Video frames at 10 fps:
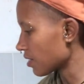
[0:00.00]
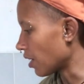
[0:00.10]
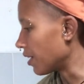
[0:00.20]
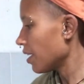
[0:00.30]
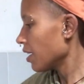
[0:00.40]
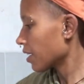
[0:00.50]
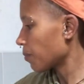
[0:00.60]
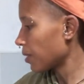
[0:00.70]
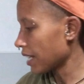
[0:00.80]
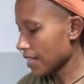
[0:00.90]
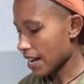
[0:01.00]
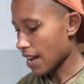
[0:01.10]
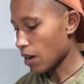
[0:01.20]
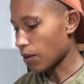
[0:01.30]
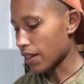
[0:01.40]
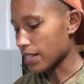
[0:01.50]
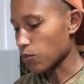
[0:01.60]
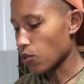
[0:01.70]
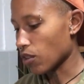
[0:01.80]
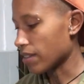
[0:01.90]
So I'm gonna put it in there now while there's
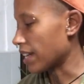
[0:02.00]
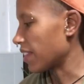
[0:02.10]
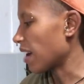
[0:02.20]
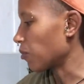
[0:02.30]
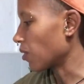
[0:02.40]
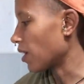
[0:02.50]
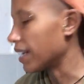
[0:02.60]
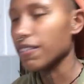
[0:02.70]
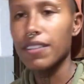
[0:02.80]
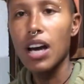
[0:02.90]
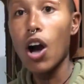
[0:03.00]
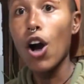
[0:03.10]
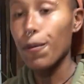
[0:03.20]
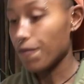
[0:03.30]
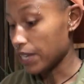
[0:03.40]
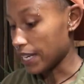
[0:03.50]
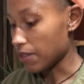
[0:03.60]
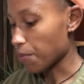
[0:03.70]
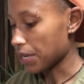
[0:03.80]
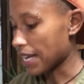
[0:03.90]
water in it that will kind of, hopefully
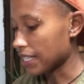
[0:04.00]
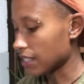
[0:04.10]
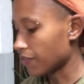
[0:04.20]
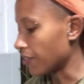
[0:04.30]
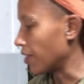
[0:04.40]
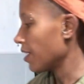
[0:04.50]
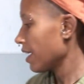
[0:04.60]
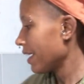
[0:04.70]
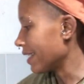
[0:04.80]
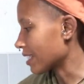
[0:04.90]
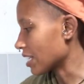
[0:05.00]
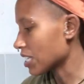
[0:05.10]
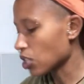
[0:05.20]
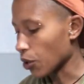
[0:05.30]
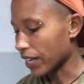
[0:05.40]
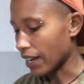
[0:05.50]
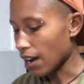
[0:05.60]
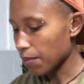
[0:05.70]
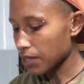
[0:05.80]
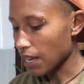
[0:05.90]
the plan is for it to soak it
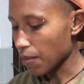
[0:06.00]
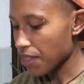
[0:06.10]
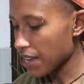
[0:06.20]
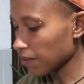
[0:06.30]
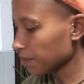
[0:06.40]
up type thing.